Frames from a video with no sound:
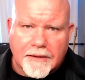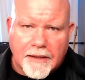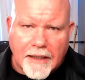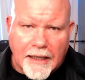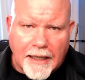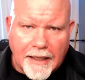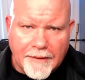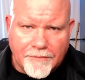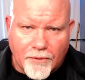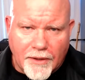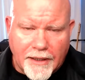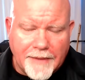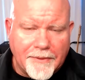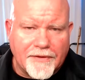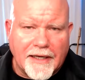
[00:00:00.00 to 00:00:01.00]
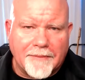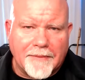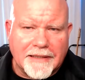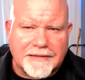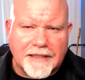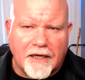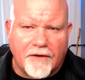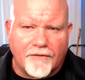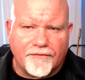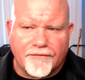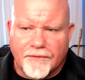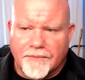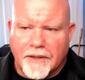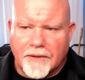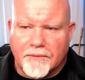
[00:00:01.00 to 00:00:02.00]
I'm worried about that myself,
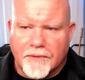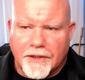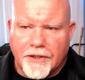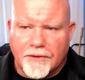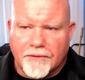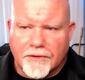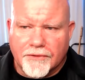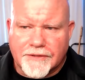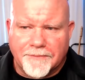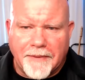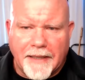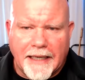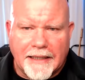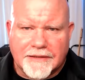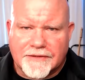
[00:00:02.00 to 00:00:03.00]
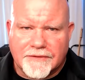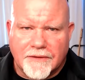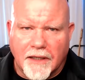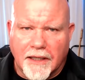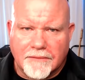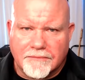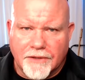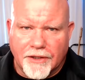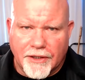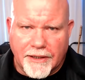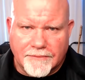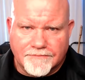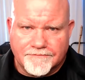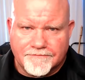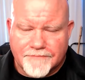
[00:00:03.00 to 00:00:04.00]
about when you lose a pet, it's not
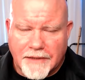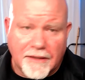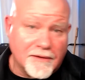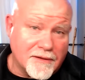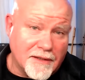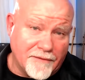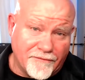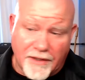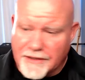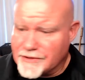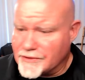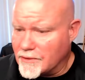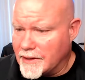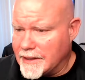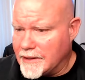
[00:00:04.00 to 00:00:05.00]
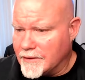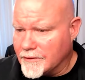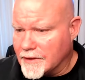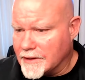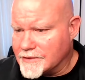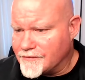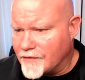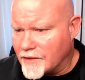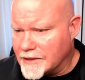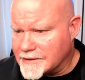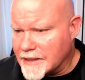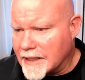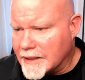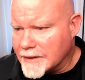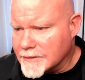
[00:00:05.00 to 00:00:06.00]
good. And I'm very sorry to hear that. It's very
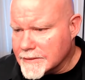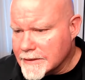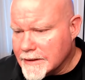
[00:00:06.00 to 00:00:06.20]
sad.